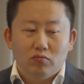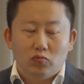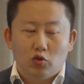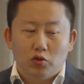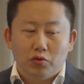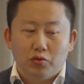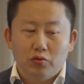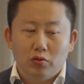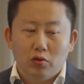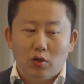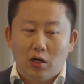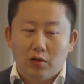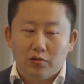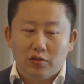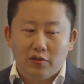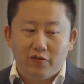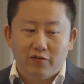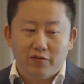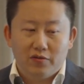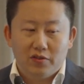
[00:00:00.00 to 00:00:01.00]
2 out
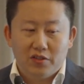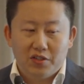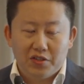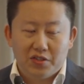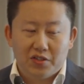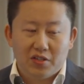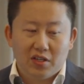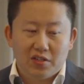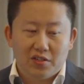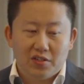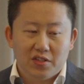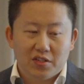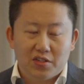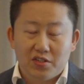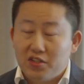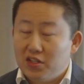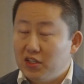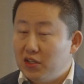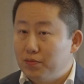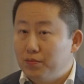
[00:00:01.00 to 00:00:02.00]
of these
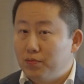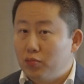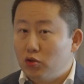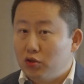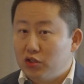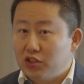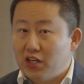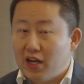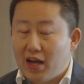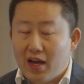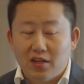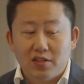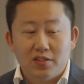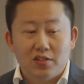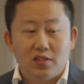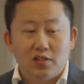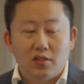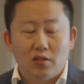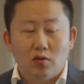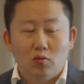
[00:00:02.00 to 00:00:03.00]
60
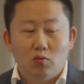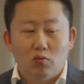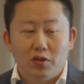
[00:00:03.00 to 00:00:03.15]
projects,